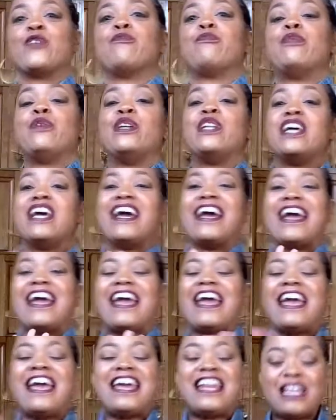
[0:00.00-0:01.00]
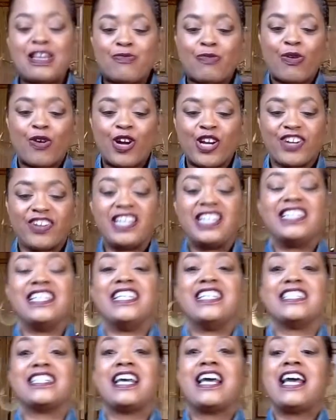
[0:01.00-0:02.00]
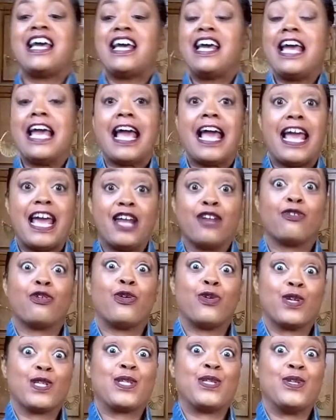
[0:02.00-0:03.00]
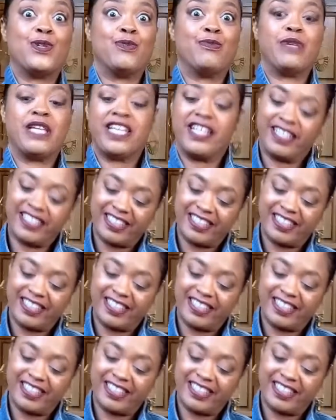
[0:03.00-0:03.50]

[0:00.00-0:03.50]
put any water in this, and of course no meat.